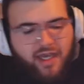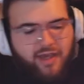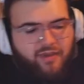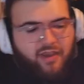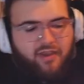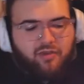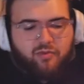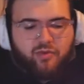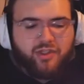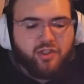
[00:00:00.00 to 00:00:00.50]

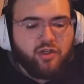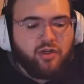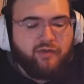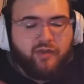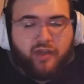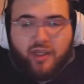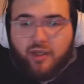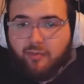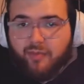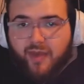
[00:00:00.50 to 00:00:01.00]
The other ones don't
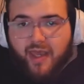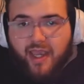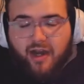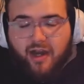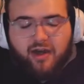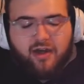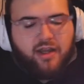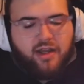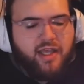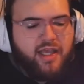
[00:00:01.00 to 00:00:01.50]
even
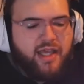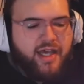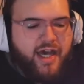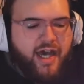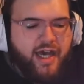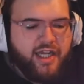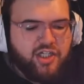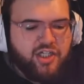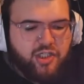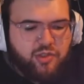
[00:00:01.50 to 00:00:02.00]
compare.
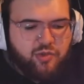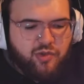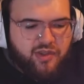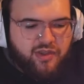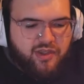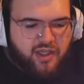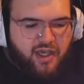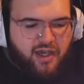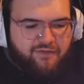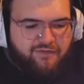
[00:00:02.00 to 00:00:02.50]
Just
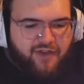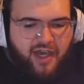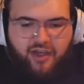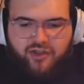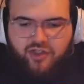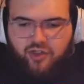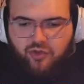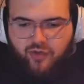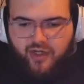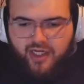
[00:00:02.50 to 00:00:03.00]
with
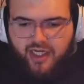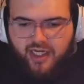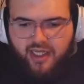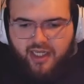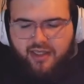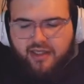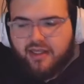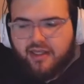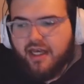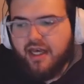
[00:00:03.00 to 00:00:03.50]
File
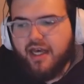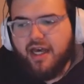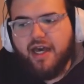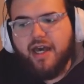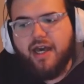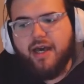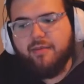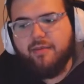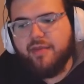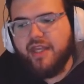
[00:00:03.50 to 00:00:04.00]
Serenity,
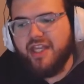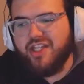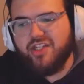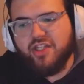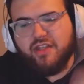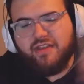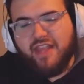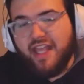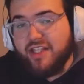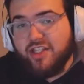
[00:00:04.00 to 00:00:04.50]

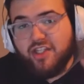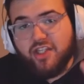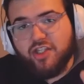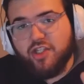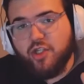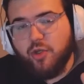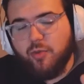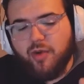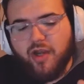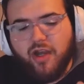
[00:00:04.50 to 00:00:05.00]
that's
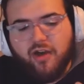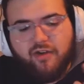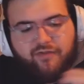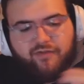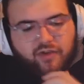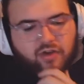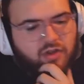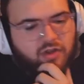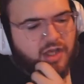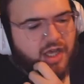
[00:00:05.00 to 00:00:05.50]
just super
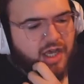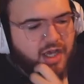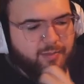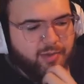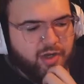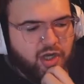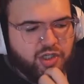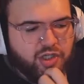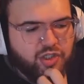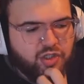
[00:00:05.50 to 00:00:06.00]
helpful.
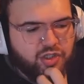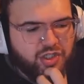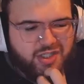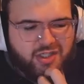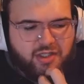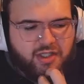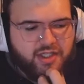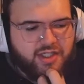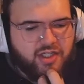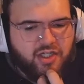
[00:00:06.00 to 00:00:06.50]
But also
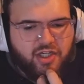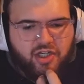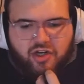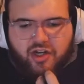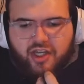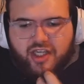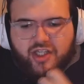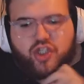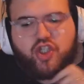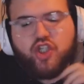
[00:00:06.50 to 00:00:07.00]
just a Listening
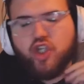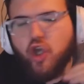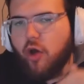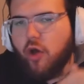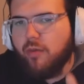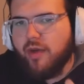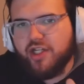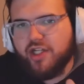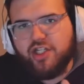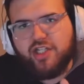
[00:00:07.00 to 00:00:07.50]
Decree,
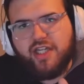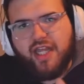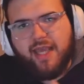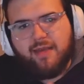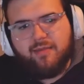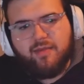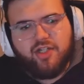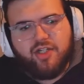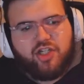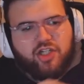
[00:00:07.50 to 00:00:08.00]
so much
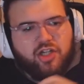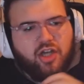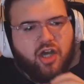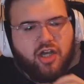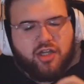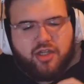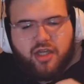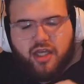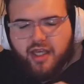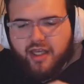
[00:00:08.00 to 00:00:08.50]
damage
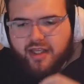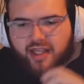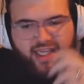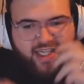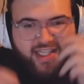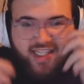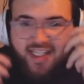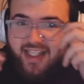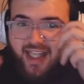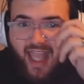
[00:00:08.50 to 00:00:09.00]
on
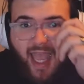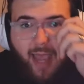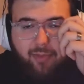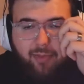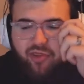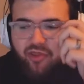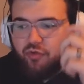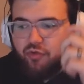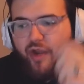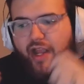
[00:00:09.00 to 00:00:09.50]

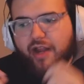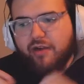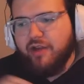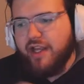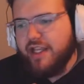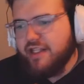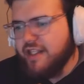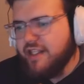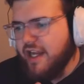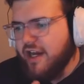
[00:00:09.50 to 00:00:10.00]
snap threat
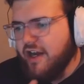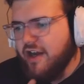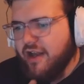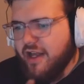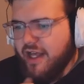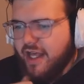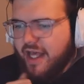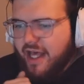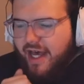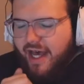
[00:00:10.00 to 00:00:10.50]
right
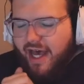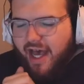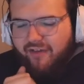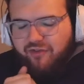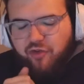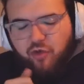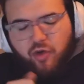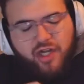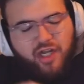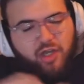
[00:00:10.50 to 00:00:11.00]
there.
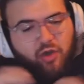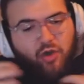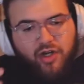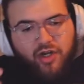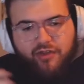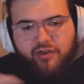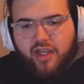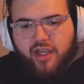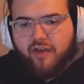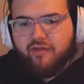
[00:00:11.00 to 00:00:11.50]
If you were gonna go
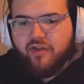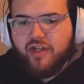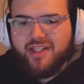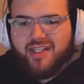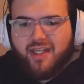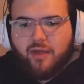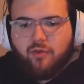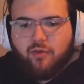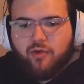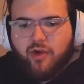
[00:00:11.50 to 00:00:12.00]
on other
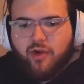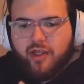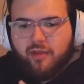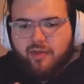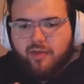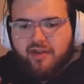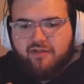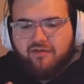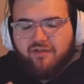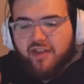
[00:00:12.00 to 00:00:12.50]
covenants, I would
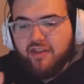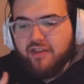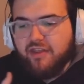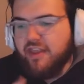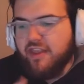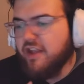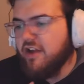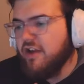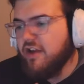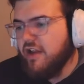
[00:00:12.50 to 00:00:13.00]
recommend
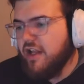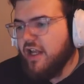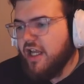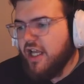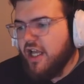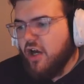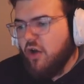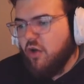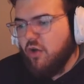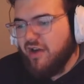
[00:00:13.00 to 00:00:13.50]
Vinthier
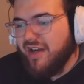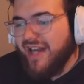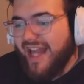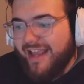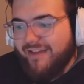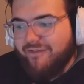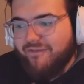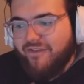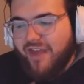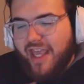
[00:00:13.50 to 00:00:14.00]
or
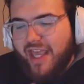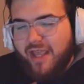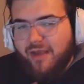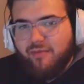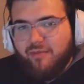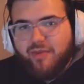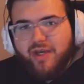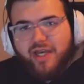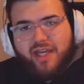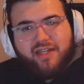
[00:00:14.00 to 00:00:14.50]
Night Fae,
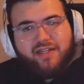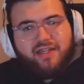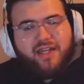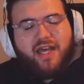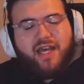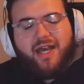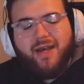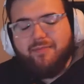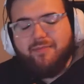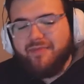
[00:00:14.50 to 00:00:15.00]
but
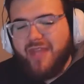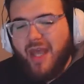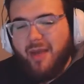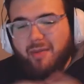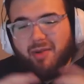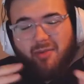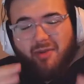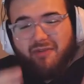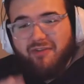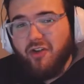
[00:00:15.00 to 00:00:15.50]
I'm
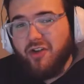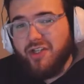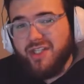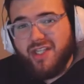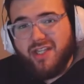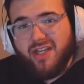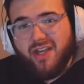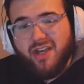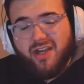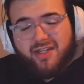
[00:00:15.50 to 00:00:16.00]
gonna be
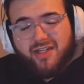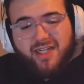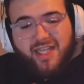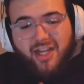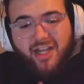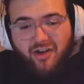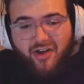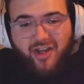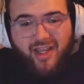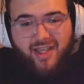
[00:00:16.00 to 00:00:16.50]
focusing on
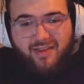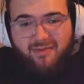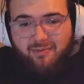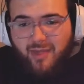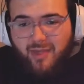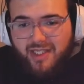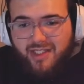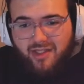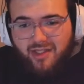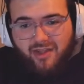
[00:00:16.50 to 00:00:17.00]
Curian
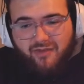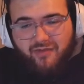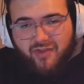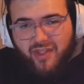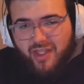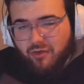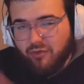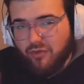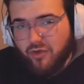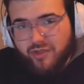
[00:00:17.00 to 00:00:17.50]
basically for
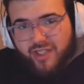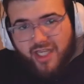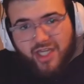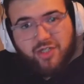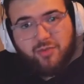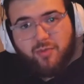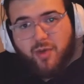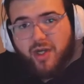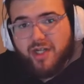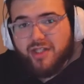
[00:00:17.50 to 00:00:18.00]
the rotation part of